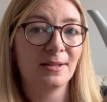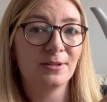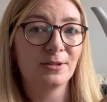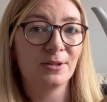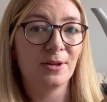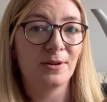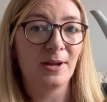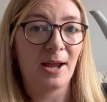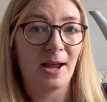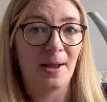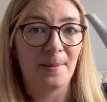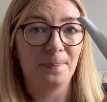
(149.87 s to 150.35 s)
So
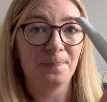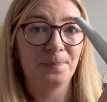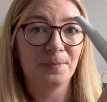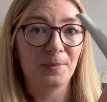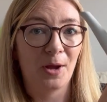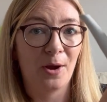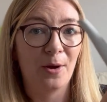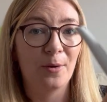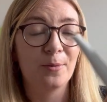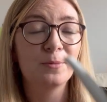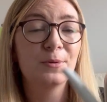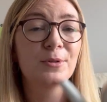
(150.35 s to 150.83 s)
yeah,
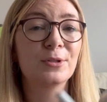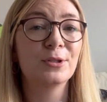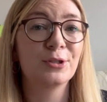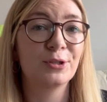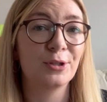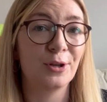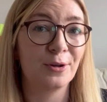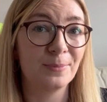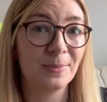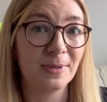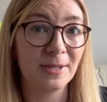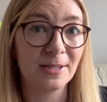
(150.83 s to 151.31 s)
I was
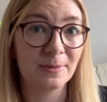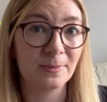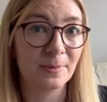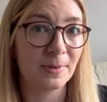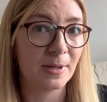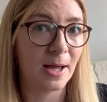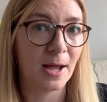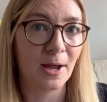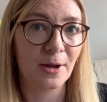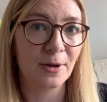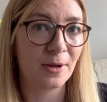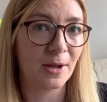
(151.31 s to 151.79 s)
so pleased with
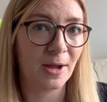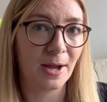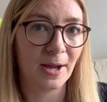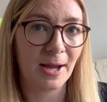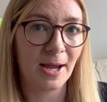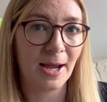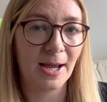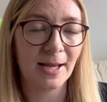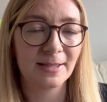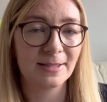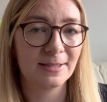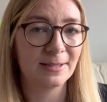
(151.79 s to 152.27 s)
that. I
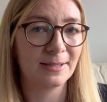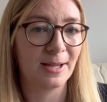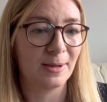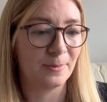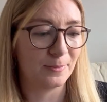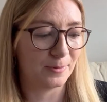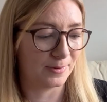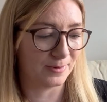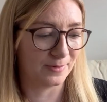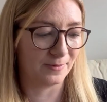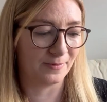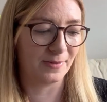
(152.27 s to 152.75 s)
had to get
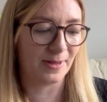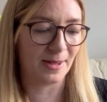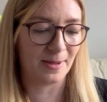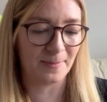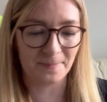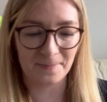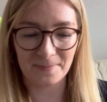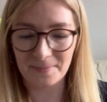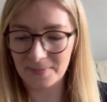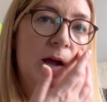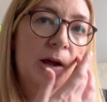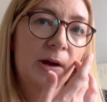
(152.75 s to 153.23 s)
one of
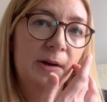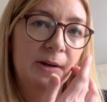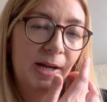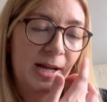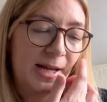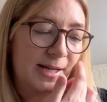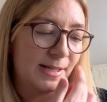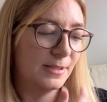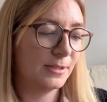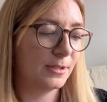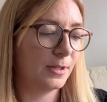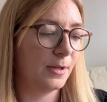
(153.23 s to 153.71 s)
them.
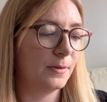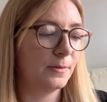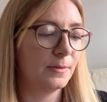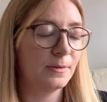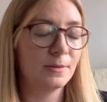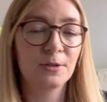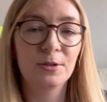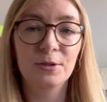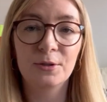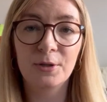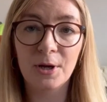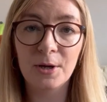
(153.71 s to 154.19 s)
Okay, so
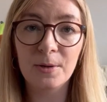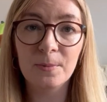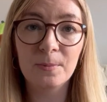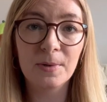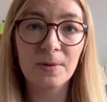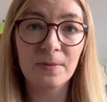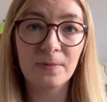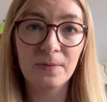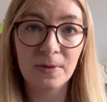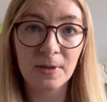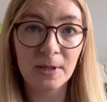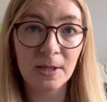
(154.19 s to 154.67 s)
to go
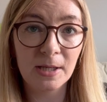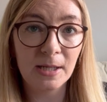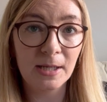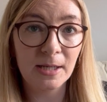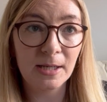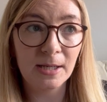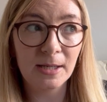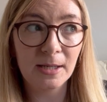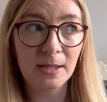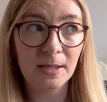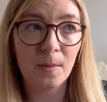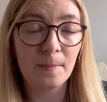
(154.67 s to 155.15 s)
with
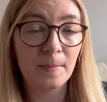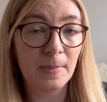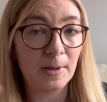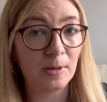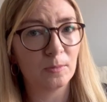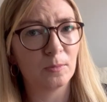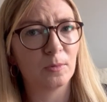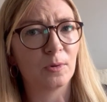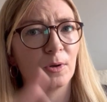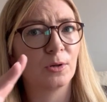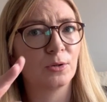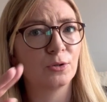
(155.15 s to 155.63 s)
the
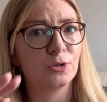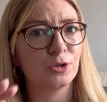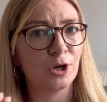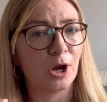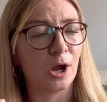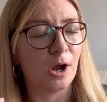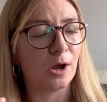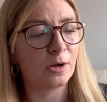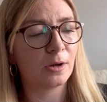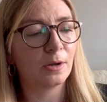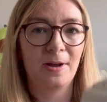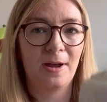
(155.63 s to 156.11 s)
milk
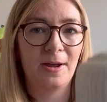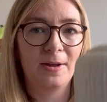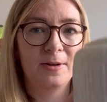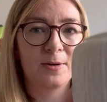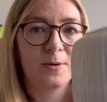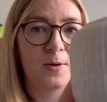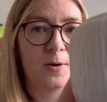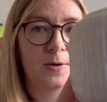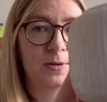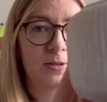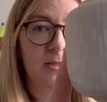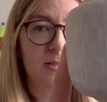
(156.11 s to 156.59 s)
jug, I
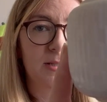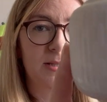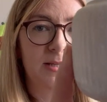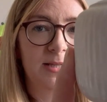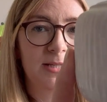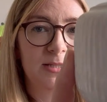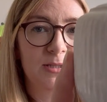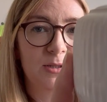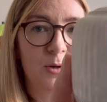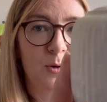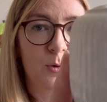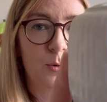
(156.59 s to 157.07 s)
got
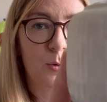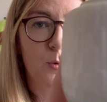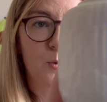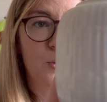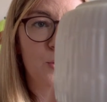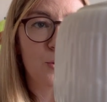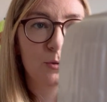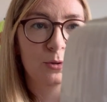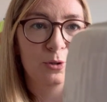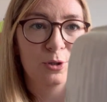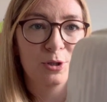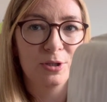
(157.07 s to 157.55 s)
this
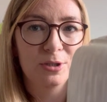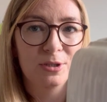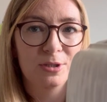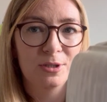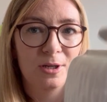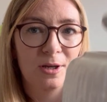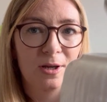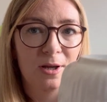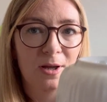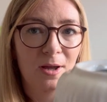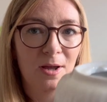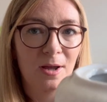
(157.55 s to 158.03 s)
gorgeous
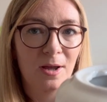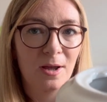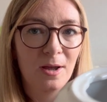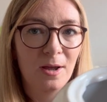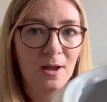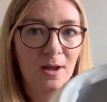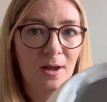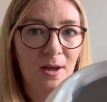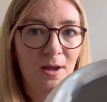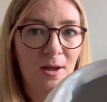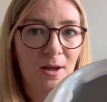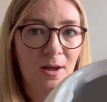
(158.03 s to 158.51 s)

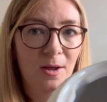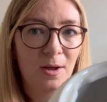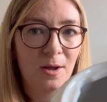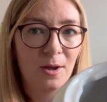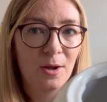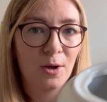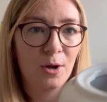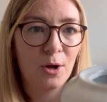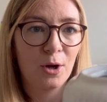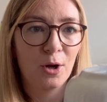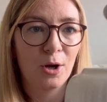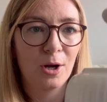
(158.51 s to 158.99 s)

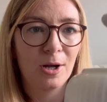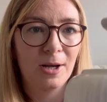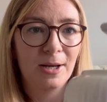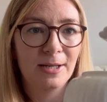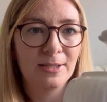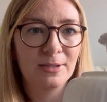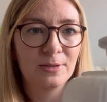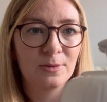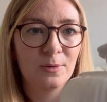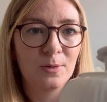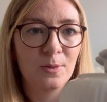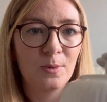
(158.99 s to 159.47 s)

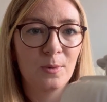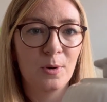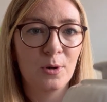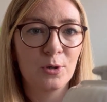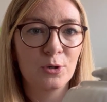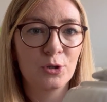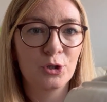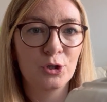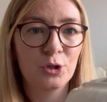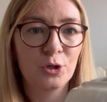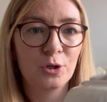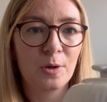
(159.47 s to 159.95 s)
little
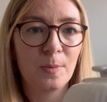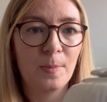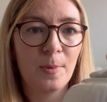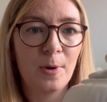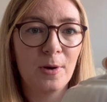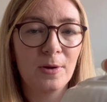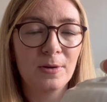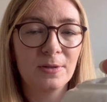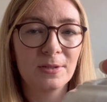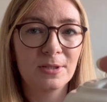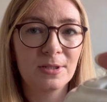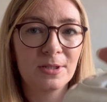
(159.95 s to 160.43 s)
sugar
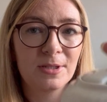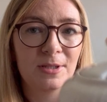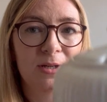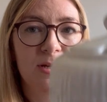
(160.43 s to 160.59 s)
pot.